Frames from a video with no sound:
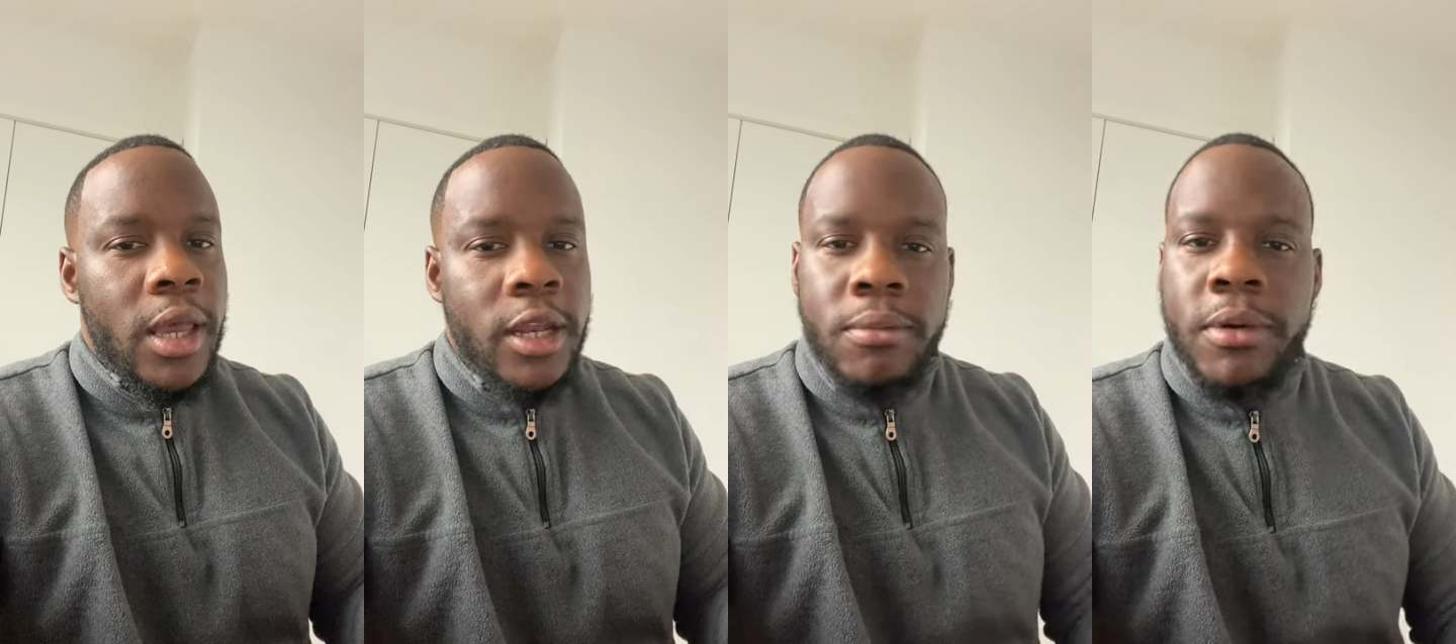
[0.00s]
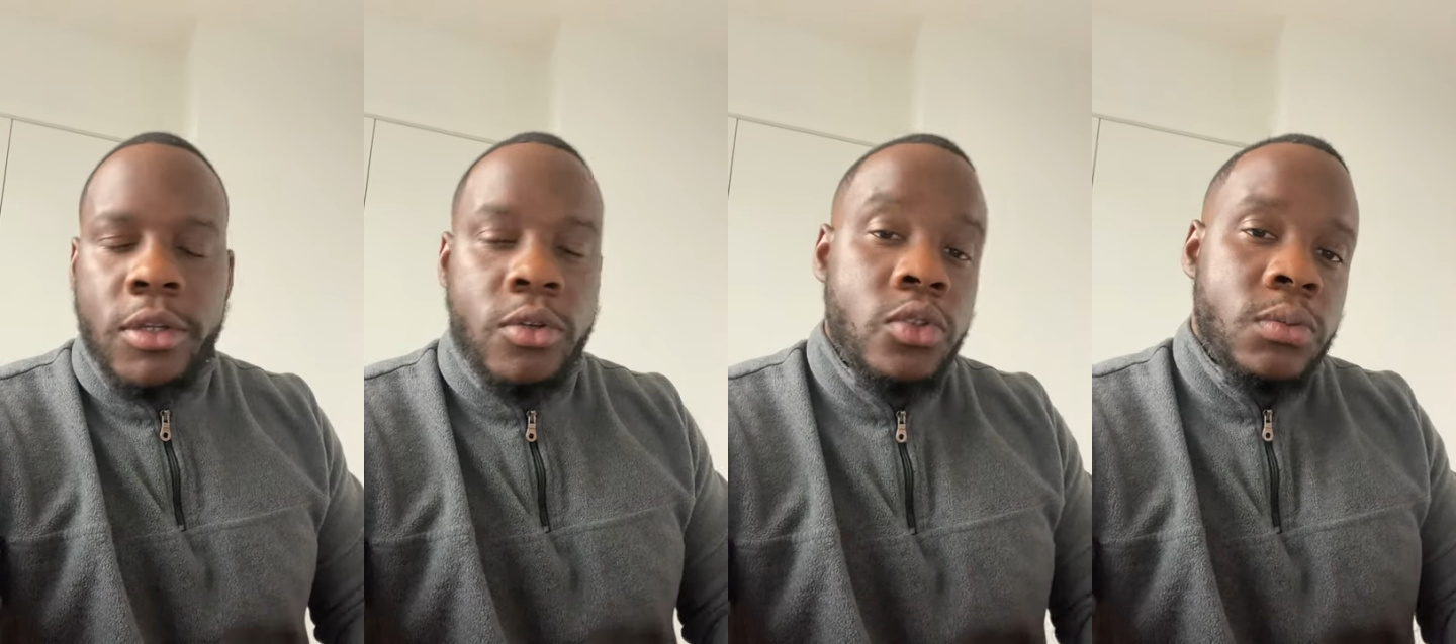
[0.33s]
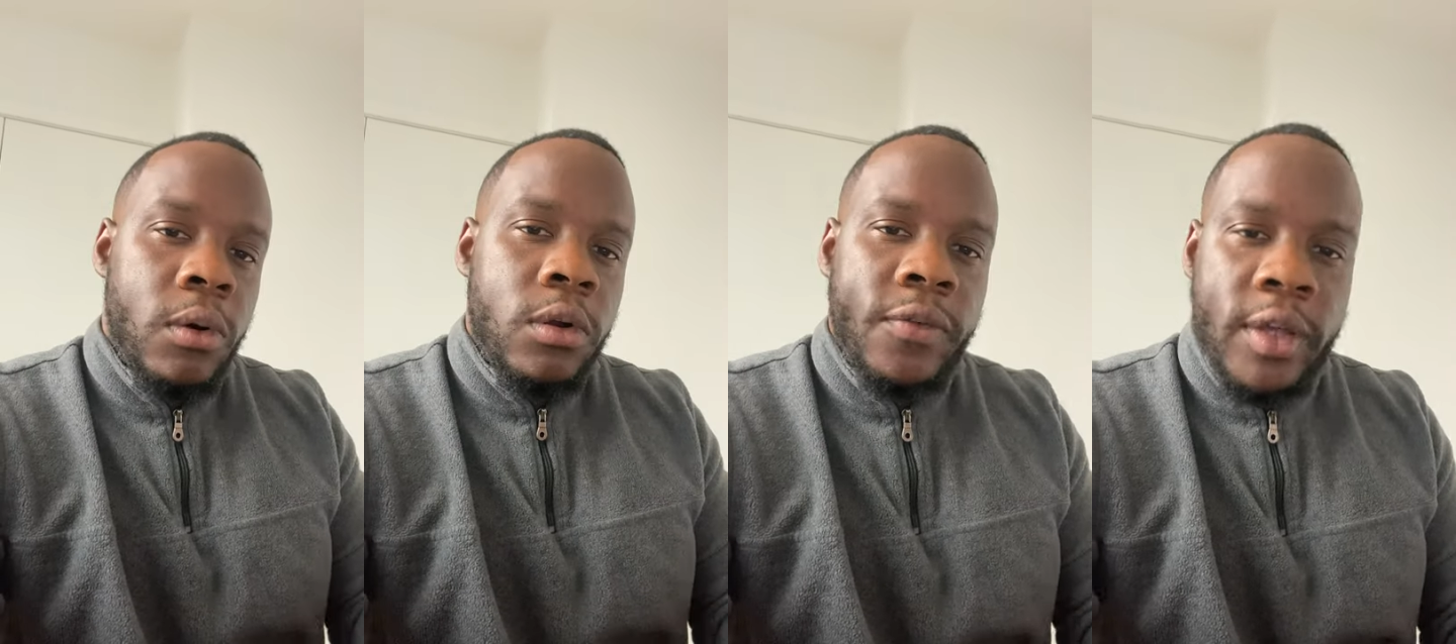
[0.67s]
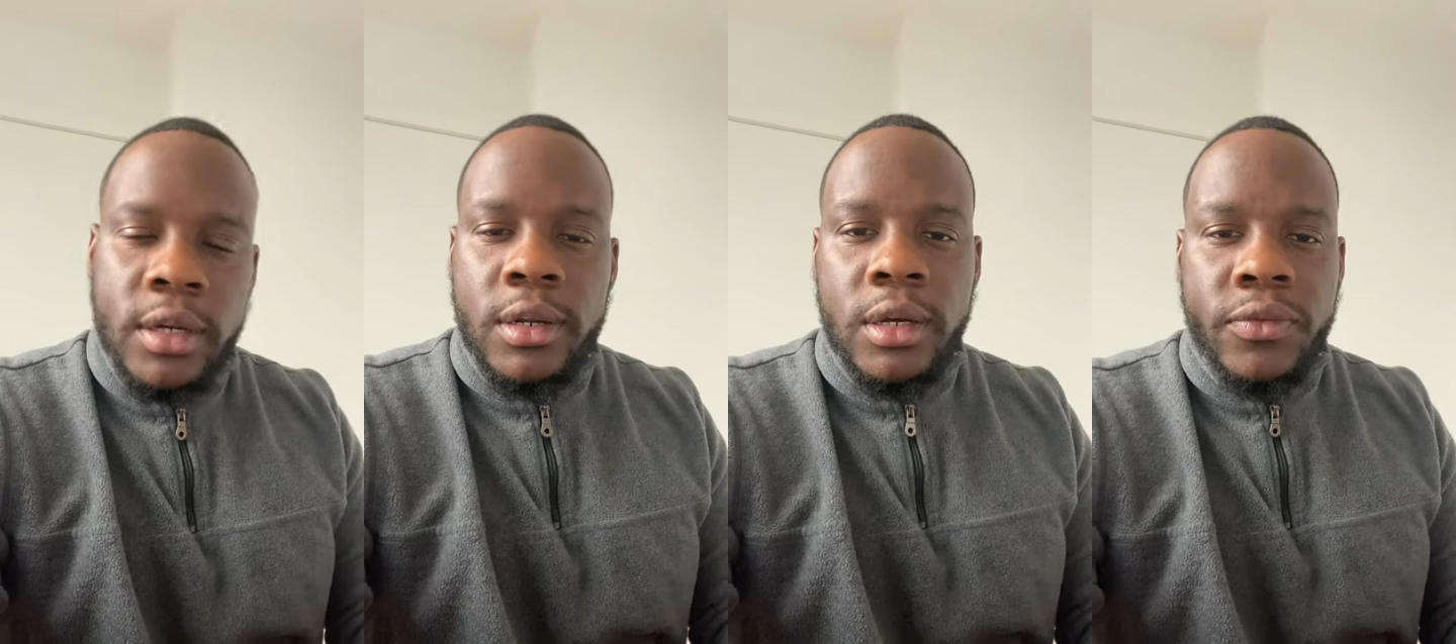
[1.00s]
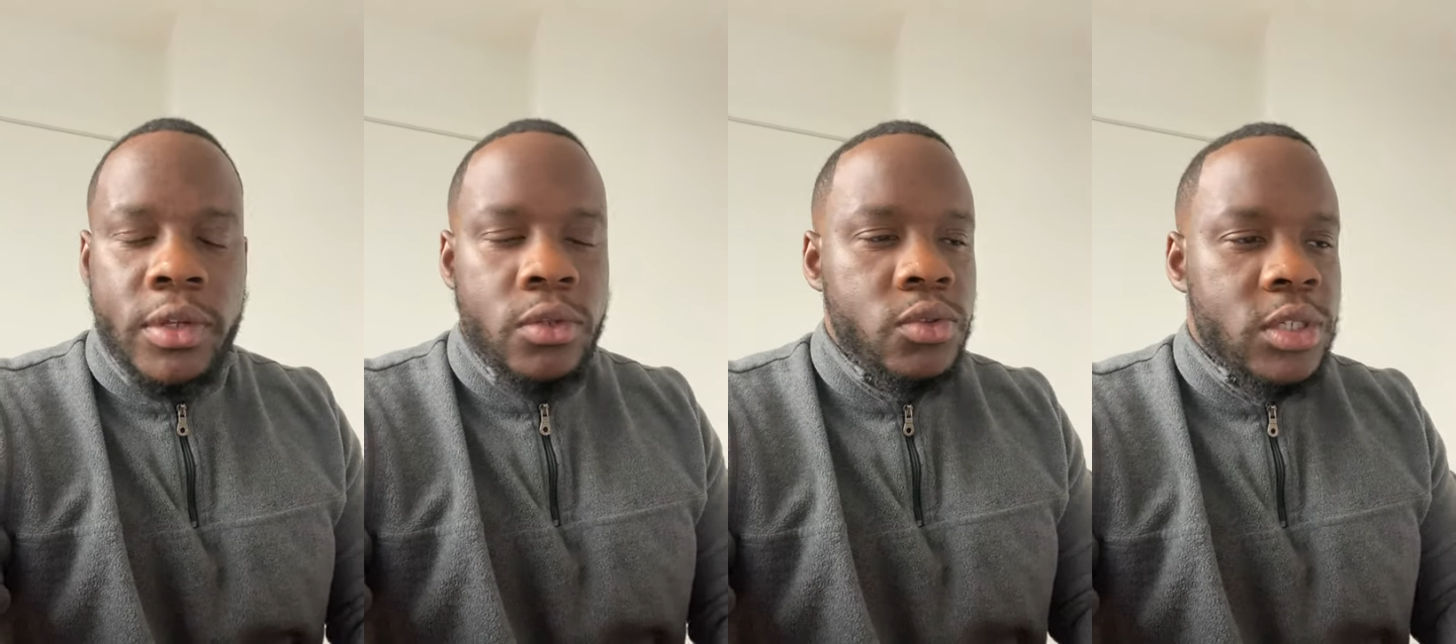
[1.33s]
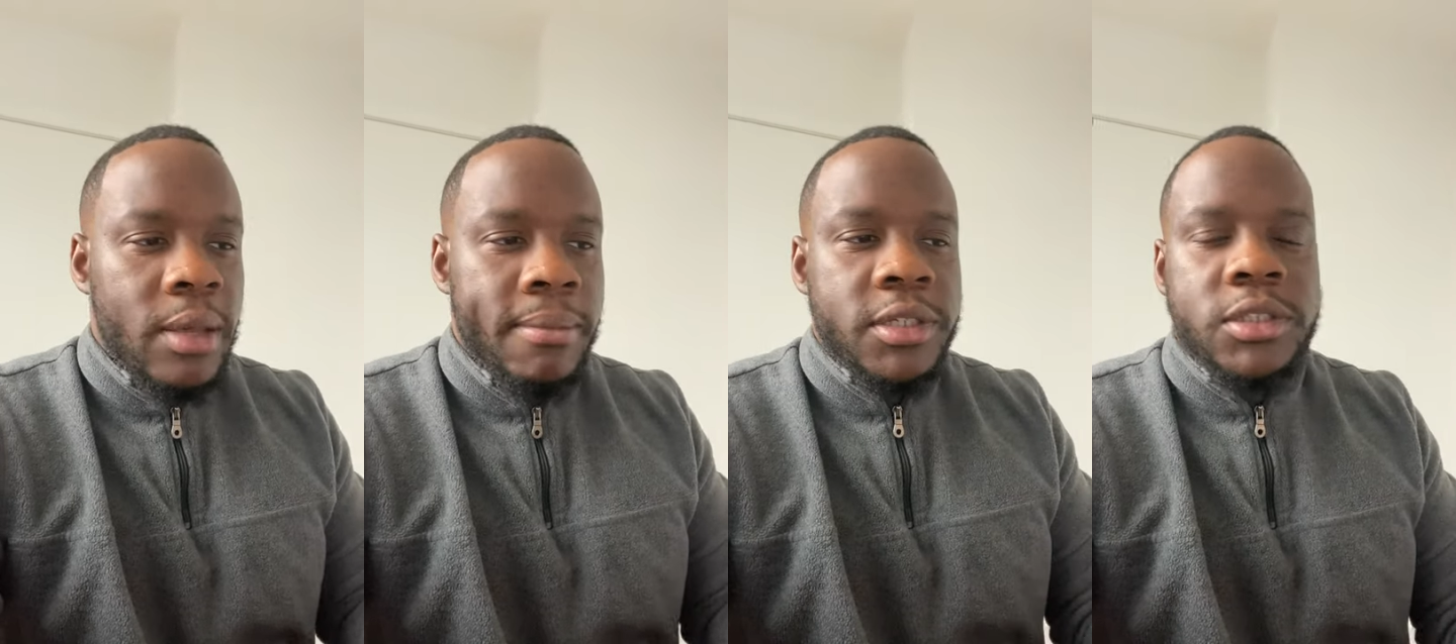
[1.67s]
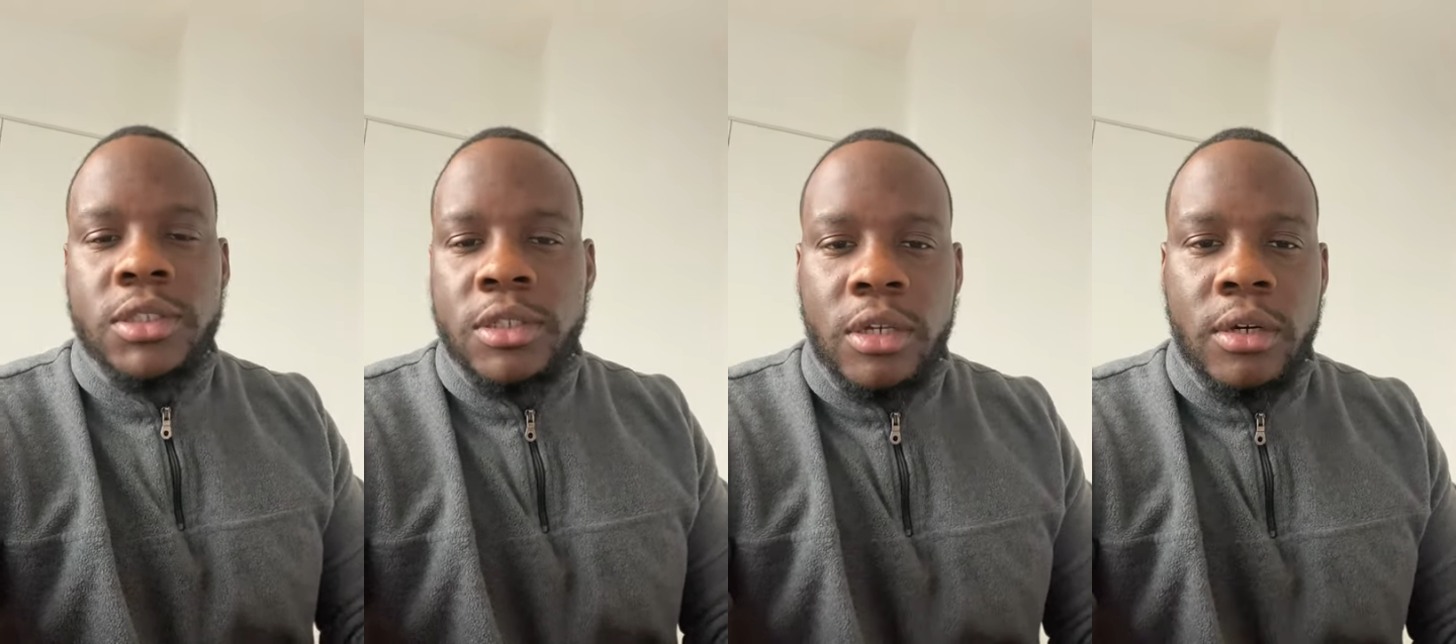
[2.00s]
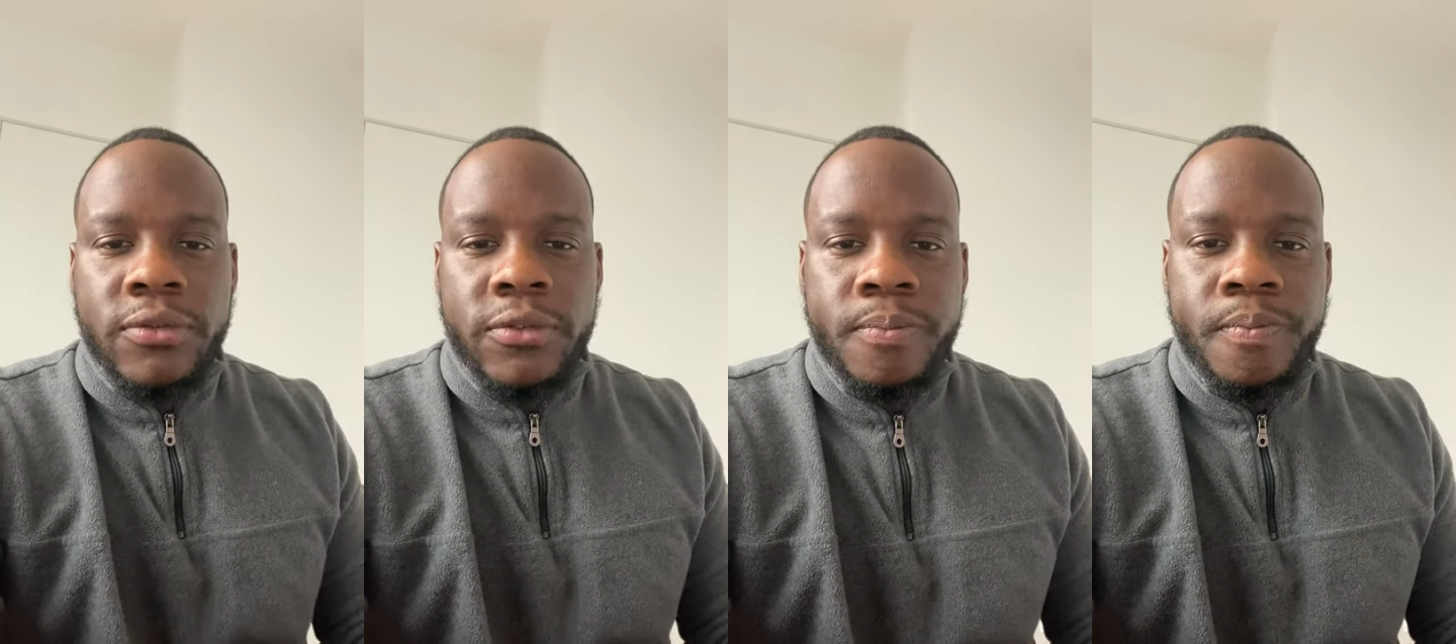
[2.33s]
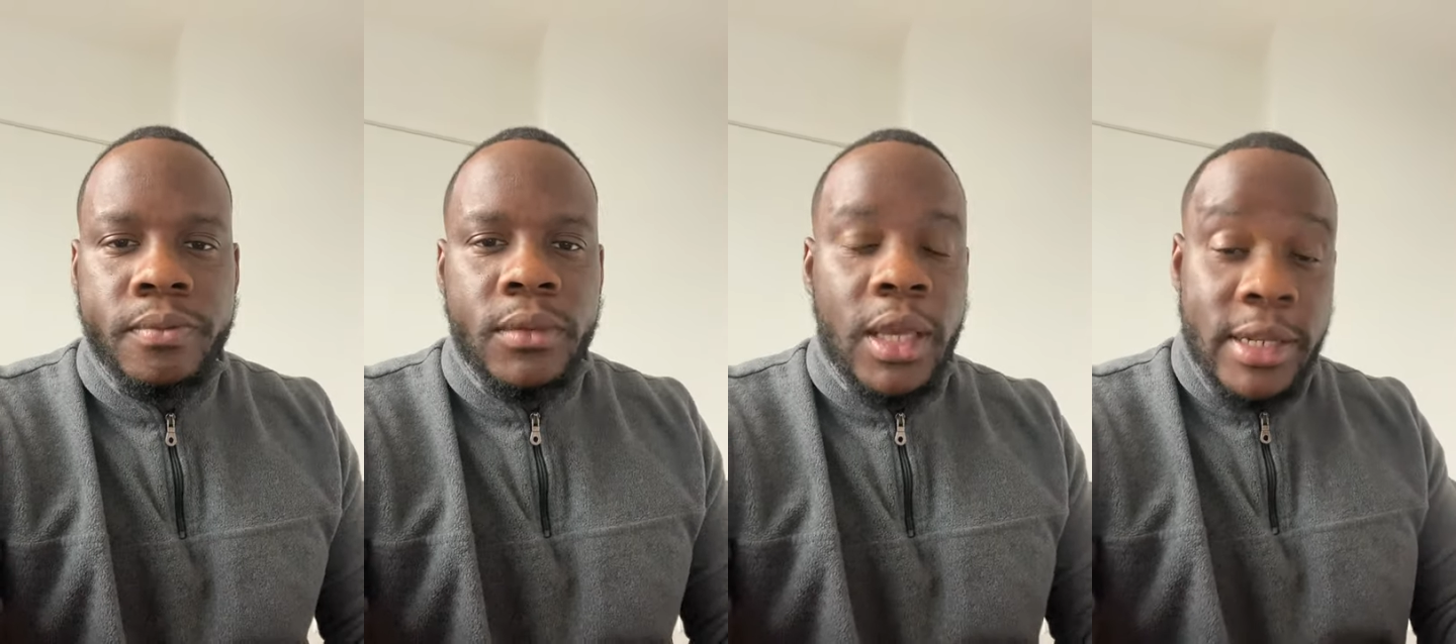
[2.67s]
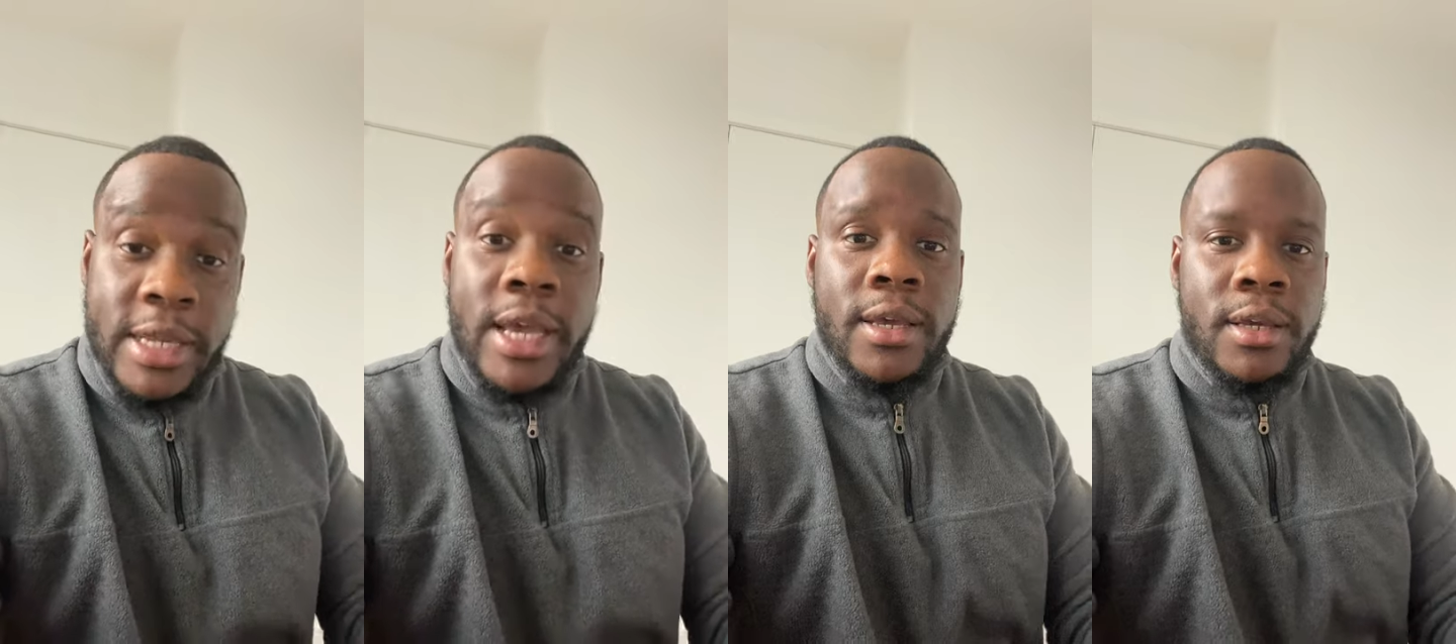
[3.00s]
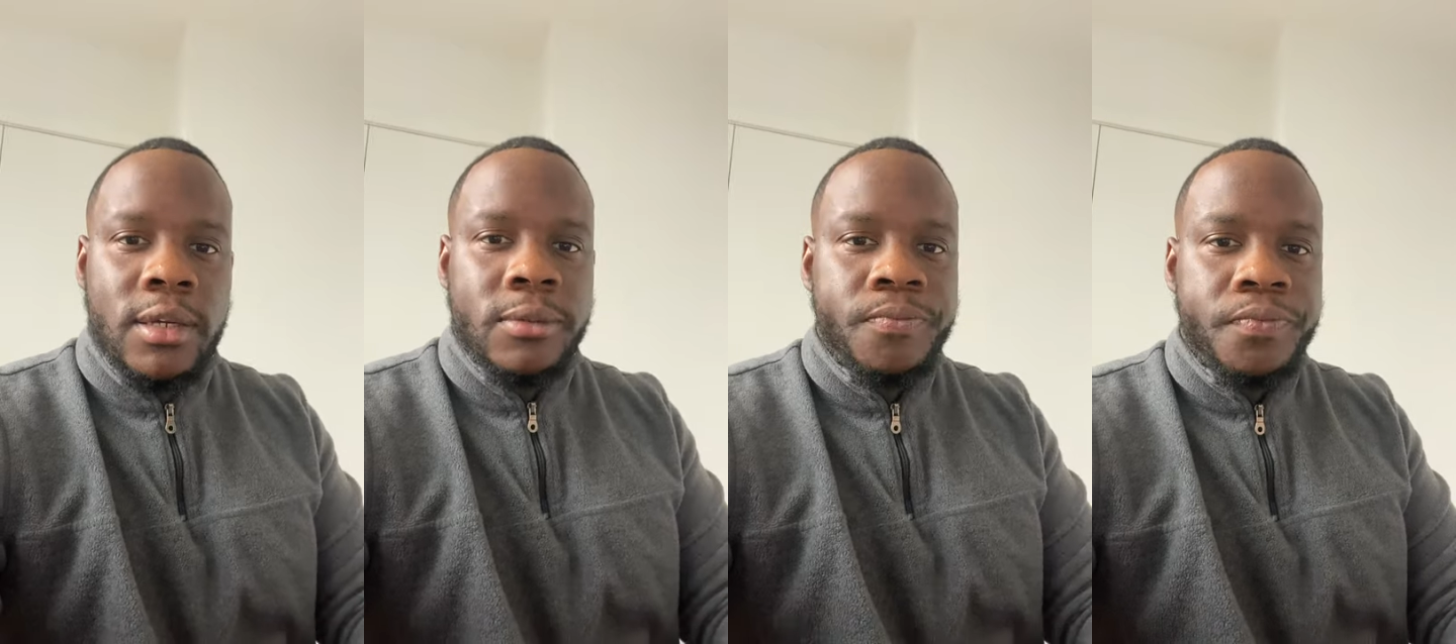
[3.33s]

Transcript: anybody who's motivated enough and who's ambitious enough can take.